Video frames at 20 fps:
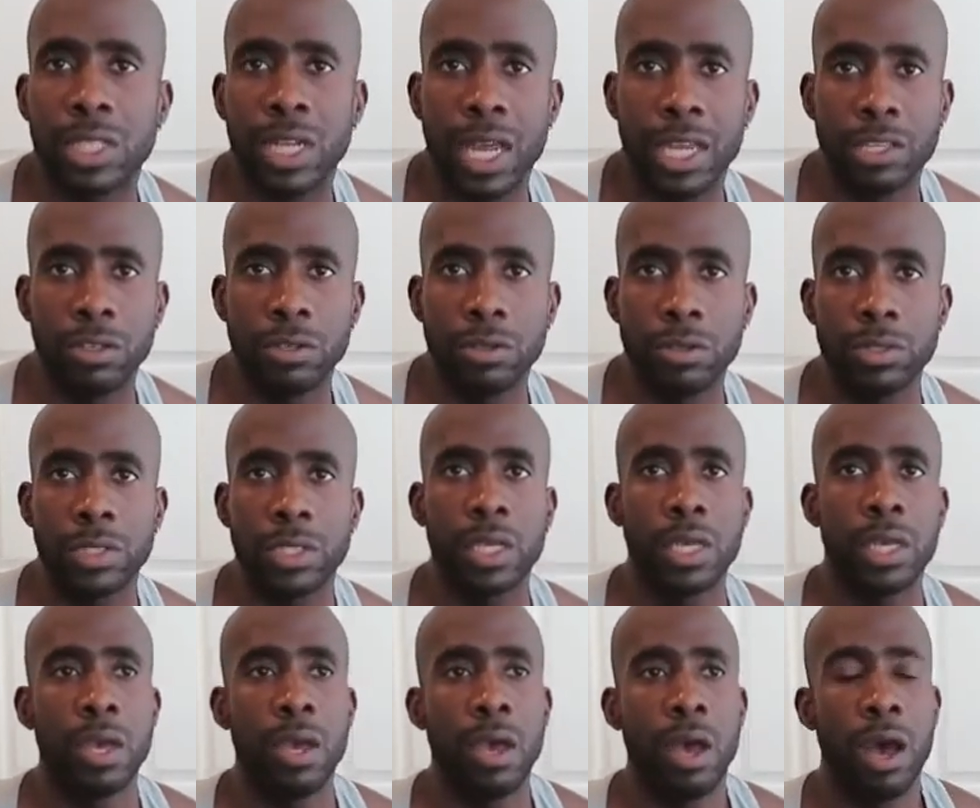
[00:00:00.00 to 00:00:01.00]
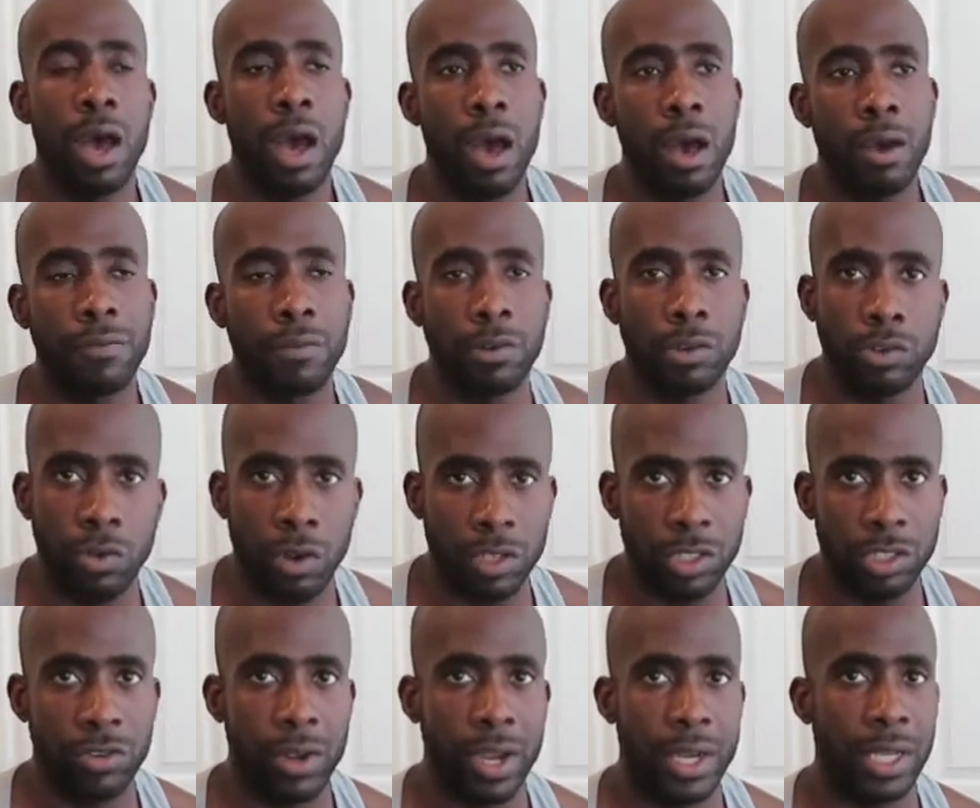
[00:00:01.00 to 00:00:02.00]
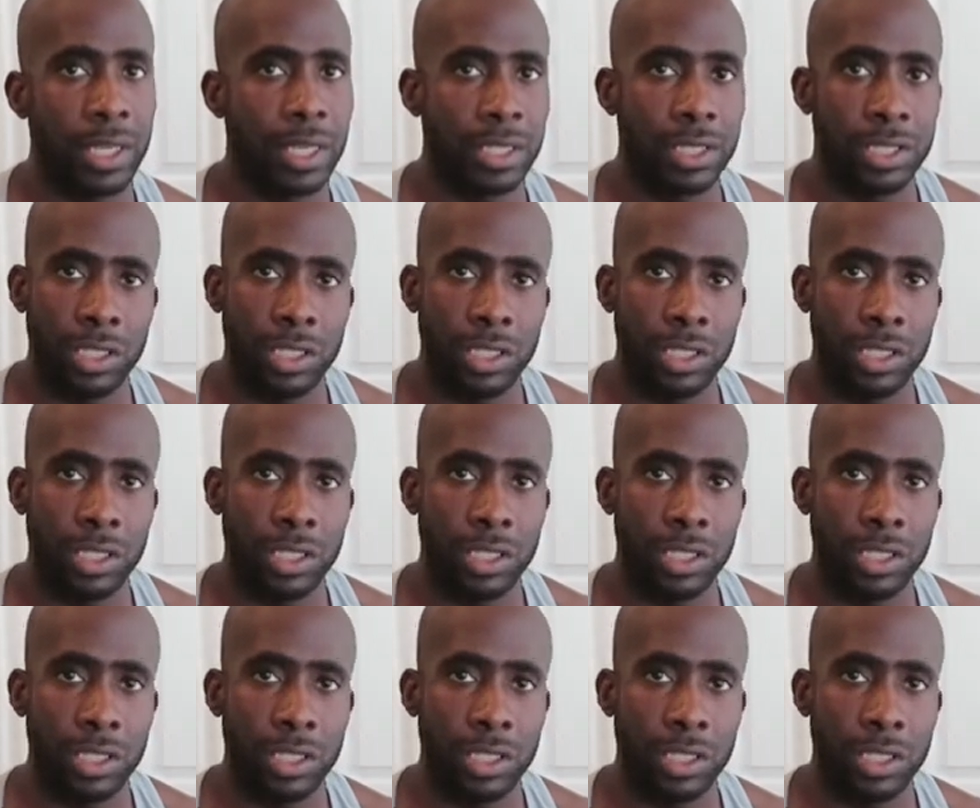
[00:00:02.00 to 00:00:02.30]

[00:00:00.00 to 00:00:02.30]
that I use for cross training.